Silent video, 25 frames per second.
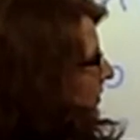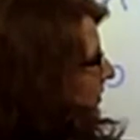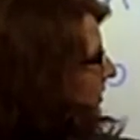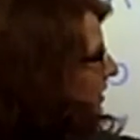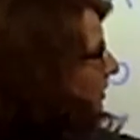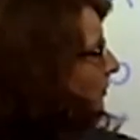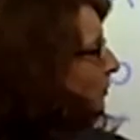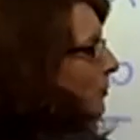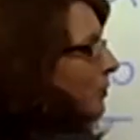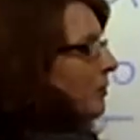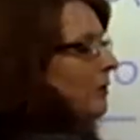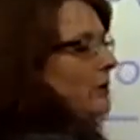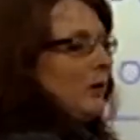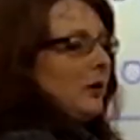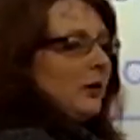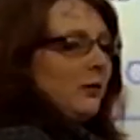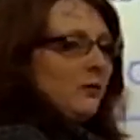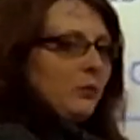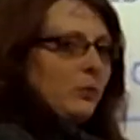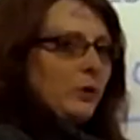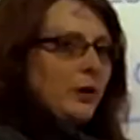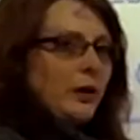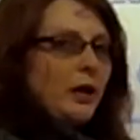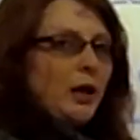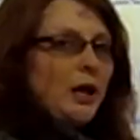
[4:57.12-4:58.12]
reciprocal
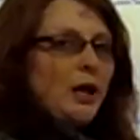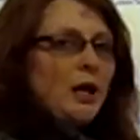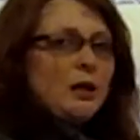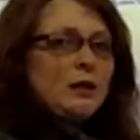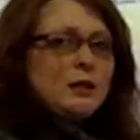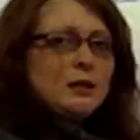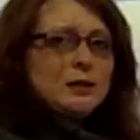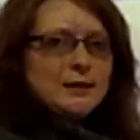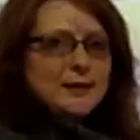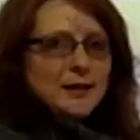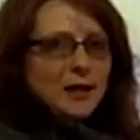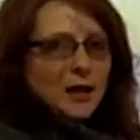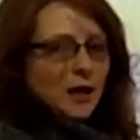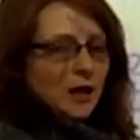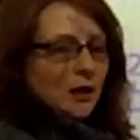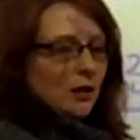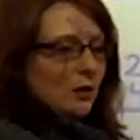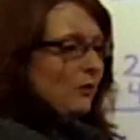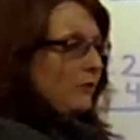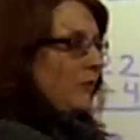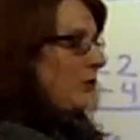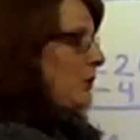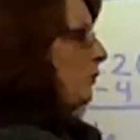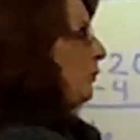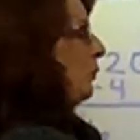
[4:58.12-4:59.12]
of 1/8 is 8
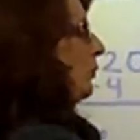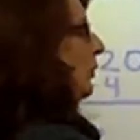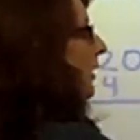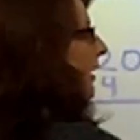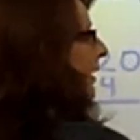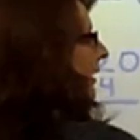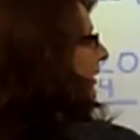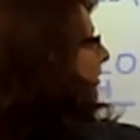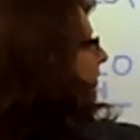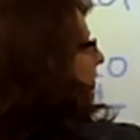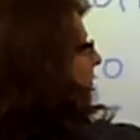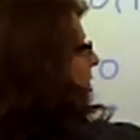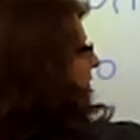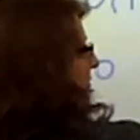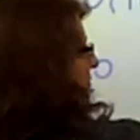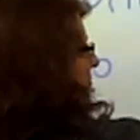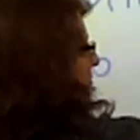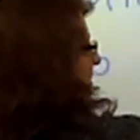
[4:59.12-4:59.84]
over 1, or